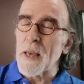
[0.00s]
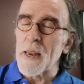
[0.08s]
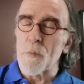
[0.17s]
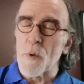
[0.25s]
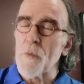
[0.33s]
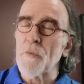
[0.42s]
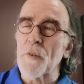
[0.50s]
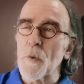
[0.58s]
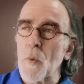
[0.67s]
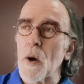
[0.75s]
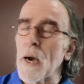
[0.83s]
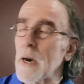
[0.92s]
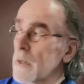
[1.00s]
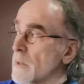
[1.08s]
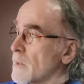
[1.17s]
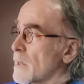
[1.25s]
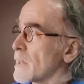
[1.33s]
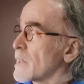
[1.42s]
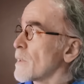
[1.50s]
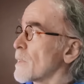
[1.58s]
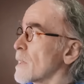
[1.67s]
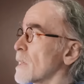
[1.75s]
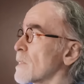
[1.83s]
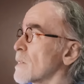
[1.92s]
and it won't for a while, I
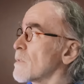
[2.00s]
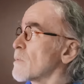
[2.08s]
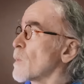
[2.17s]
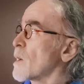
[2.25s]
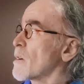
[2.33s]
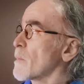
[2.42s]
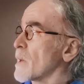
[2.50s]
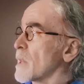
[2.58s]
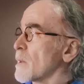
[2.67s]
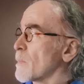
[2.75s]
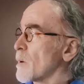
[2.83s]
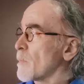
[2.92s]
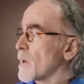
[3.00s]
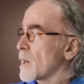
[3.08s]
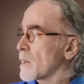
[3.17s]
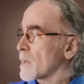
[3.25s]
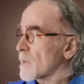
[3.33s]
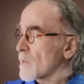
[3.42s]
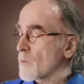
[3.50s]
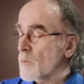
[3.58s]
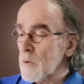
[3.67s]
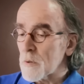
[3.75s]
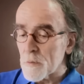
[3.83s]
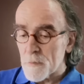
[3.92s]
don't think it's going to worry me in the bond market at
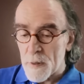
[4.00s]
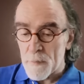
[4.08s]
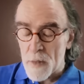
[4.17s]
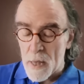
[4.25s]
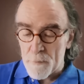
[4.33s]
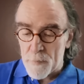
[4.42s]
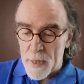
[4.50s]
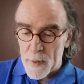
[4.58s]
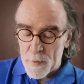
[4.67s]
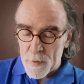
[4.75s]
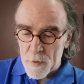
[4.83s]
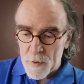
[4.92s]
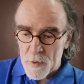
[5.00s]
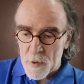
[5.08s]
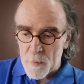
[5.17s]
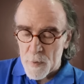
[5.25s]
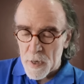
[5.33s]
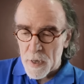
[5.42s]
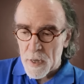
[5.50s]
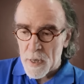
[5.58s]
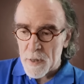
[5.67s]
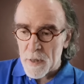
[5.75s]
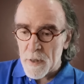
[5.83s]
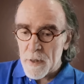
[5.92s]
all, and, and perhaps not the stock market
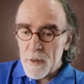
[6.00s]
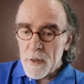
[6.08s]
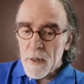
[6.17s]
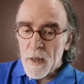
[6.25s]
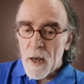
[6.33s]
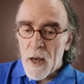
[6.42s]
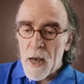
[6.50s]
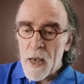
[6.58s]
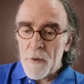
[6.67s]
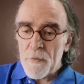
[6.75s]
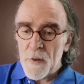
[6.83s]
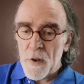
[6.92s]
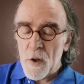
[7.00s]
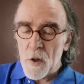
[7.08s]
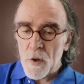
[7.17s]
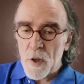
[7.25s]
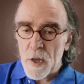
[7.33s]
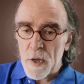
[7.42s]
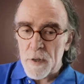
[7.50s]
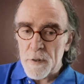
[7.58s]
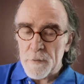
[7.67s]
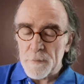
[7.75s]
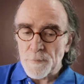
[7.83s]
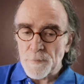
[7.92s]
either. Higher for longer,